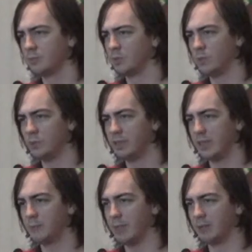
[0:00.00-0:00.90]
What was
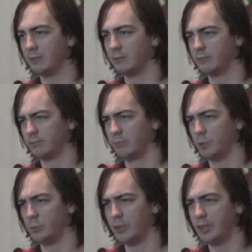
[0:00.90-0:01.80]
that about?
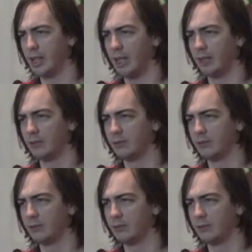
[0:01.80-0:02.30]
Weird guy.